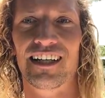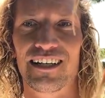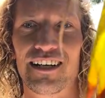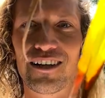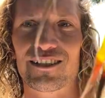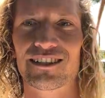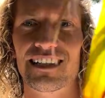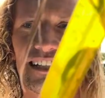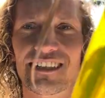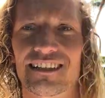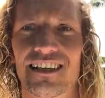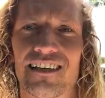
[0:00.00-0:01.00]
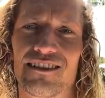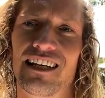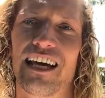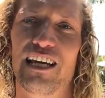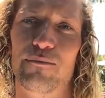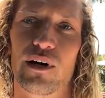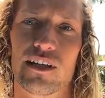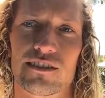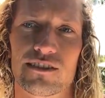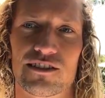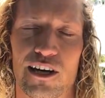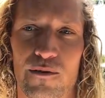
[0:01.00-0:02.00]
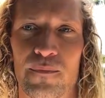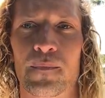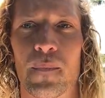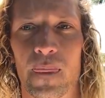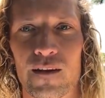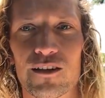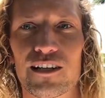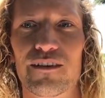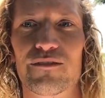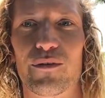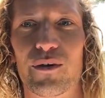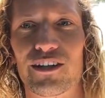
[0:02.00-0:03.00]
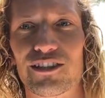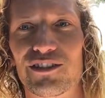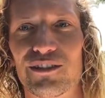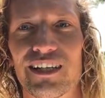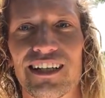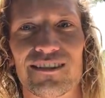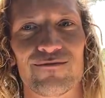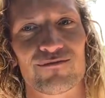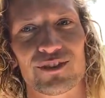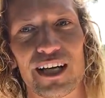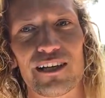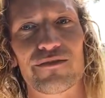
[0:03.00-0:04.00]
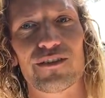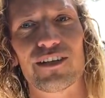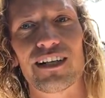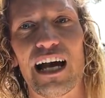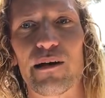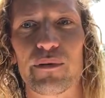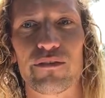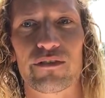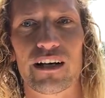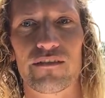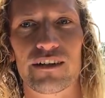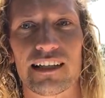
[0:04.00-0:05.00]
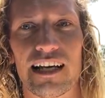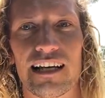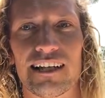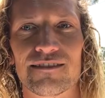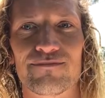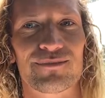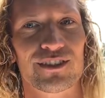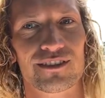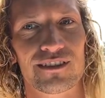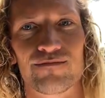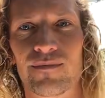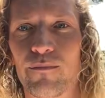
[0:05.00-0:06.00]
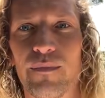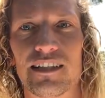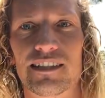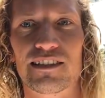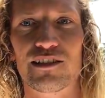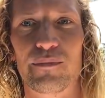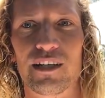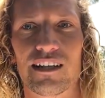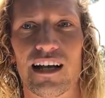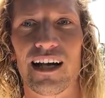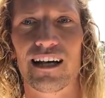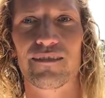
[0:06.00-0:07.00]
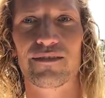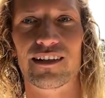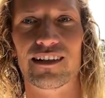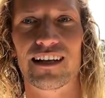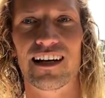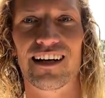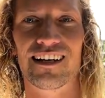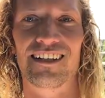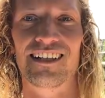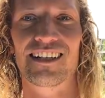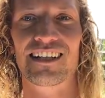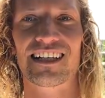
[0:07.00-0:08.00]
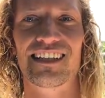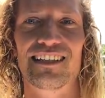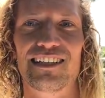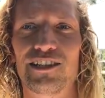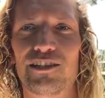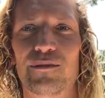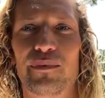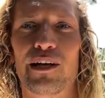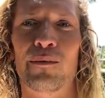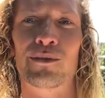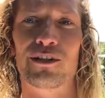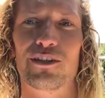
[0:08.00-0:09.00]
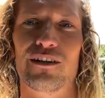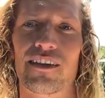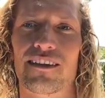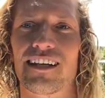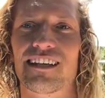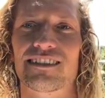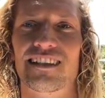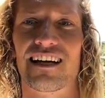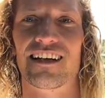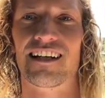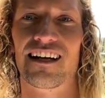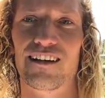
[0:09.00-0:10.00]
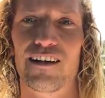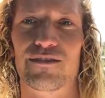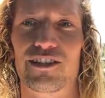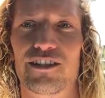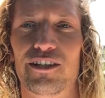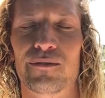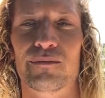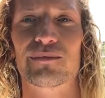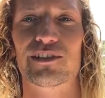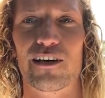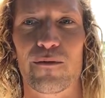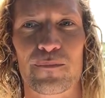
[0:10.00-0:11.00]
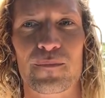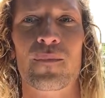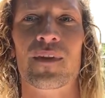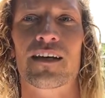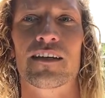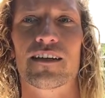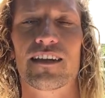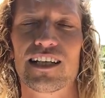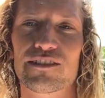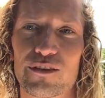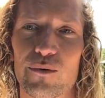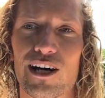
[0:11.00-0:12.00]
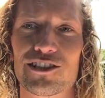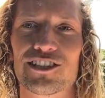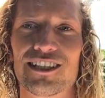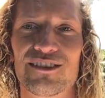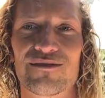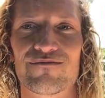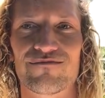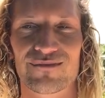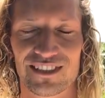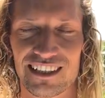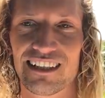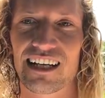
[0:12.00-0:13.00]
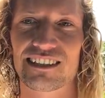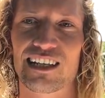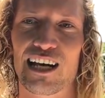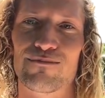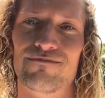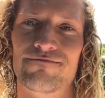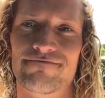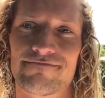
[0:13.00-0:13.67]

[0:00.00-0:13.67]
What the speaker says: you know, 6 to 8 months. So looking forward to it, grateful and happy for every day. Just amazing to be alive and continue to be able to do the things that I love to do. So thanks for watching. See you next time.